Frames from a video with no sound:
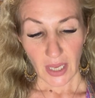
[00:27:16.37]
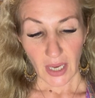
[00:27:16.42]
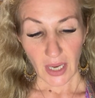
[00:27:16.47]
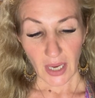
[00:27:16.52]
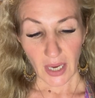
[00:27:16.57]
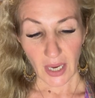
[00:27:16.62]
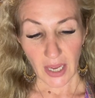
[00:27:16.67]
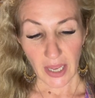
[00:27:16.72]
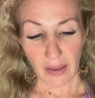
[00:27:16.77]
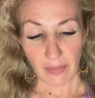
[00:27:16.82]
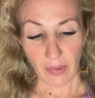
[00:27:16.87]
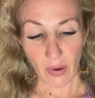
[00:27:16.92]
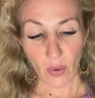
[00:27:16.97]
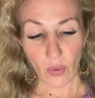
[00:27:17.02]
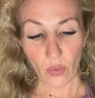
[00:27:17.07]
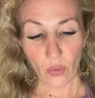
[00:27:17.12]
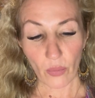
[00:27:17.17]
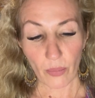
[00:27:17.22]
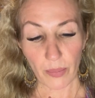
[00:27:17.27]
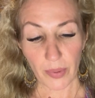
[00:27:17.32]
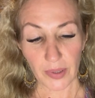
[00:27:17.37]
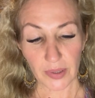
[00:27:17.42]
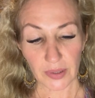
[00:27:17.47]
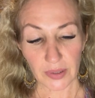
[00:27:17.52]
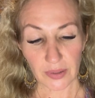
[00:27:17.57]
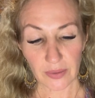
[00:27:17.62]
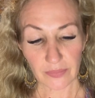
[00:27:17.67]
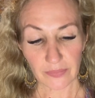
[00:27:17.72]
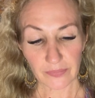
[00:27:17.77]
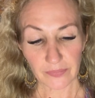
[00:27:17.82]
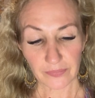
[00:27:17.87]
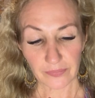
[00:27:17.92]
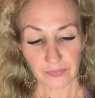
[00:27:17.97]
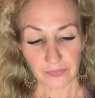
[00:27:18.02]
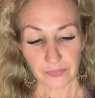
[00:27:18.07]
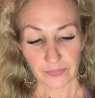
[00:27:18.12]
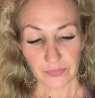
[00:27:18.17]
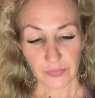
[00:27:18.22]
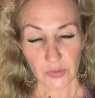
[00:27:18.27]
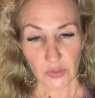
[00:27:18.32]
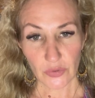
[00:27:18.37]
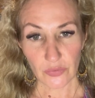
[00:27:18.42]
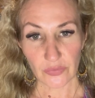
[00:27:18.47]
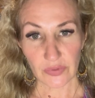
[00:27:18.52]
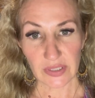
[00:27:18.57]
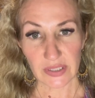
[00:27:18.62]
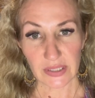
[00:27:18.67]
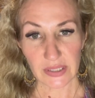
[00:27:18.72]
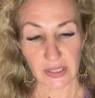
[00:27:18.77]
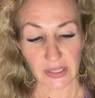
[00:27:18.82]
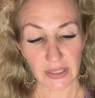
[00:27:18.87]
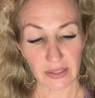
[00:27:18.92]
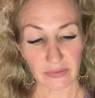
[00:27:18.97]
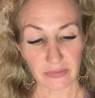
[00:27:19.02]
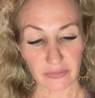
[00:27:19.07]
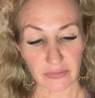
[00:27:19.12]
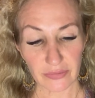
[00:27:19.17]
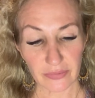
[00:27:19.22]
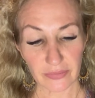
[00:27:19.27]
I am open to receive.